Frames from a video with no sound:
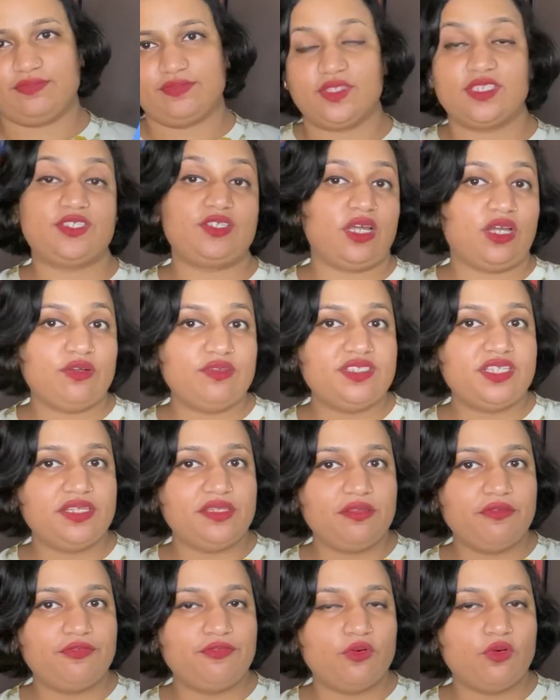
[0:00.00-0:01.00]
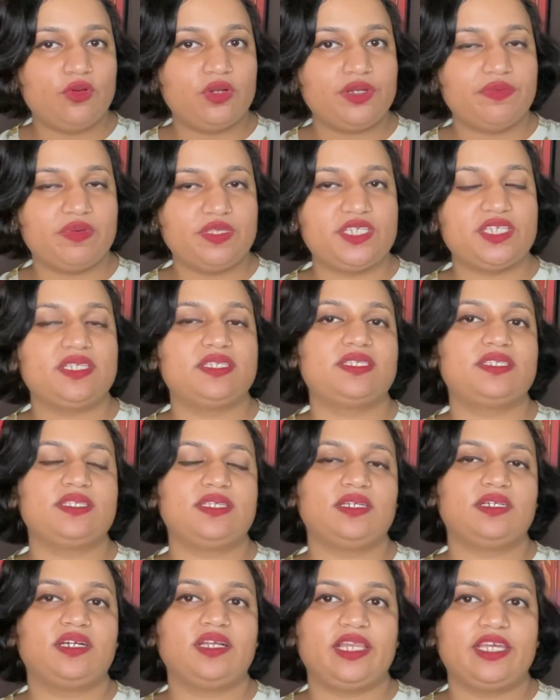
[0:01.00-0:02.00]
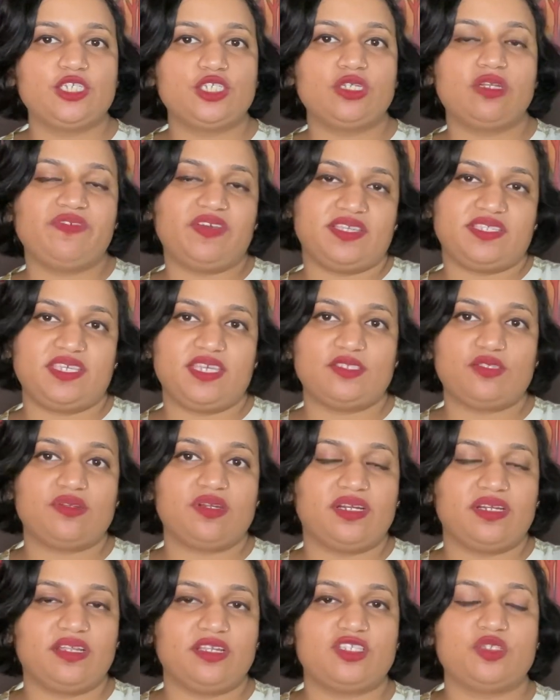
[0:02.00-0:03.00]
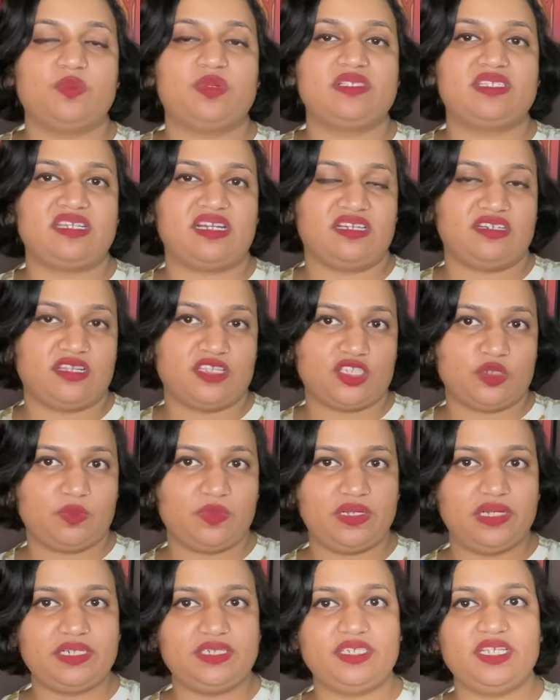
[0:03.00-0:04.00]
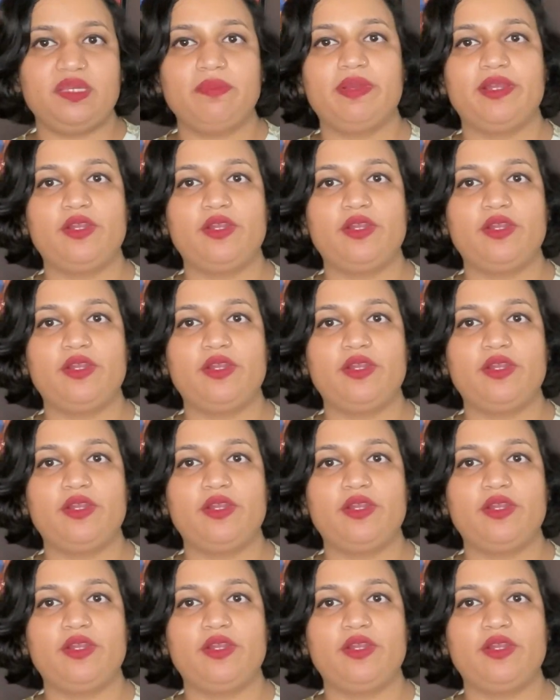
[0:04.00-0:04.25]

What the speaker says: So Outside the Fold, which is a collection of essays on untouchables and untouchability by